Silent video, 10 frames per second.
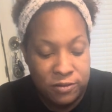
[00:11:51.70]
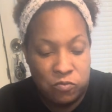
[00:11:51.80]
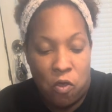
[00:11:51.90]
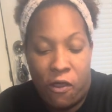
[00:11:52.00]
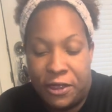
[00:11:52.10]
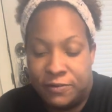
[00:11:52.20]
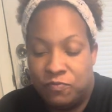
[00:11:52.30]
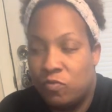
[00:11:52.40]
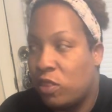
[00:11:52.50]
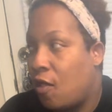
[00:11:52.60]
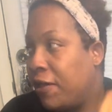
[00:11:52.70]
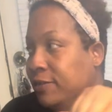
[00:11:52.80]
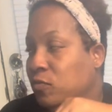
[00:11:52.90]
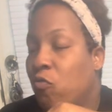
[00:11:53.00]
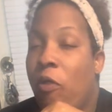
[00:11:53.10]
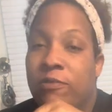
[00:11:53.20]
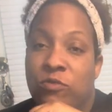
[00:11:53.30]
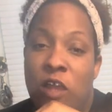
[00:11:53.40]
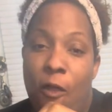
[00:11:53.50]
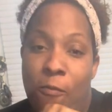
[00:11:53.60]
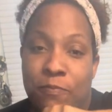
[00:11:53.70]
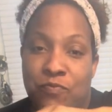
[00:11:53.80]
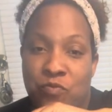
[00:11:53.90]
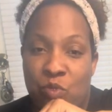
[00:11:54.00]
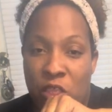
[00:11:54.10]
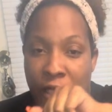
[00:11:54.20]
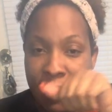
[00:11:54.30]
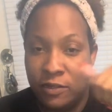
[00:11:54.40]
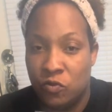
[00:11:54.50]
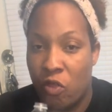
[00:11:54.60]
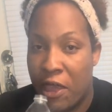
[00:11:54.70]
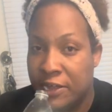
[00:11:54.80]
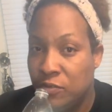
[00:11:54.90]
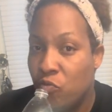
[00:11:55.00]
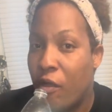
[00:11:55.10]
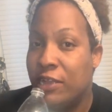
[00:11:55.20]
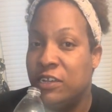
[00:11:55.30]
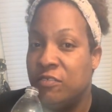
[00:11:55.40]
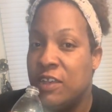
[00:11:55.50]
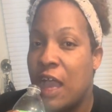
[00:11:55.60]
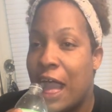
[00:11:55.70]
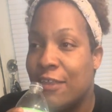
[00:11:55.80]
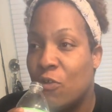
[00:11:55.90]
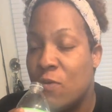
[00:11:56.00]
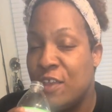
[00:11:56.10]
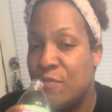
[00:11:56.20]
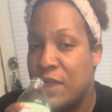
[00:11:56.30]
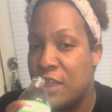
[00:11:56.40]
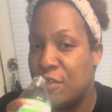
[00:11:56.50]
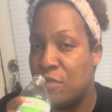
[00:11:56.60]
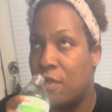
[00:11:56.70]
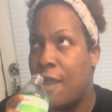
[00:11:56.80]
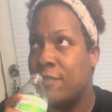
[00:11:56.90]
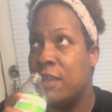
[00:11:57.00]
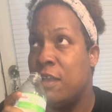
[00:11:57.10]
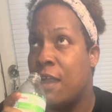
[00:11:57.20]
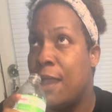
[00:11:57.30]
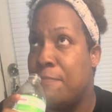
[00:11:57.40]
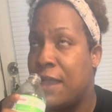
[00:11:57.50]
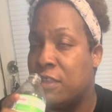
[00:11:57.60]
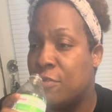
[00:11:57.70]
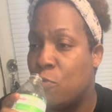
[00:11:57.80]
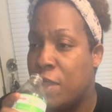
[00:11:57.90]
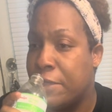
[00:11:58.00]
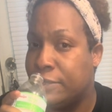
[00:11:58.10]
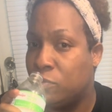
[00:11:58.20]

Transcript: So. And I see All the Queen's Men is, I think it came back this week.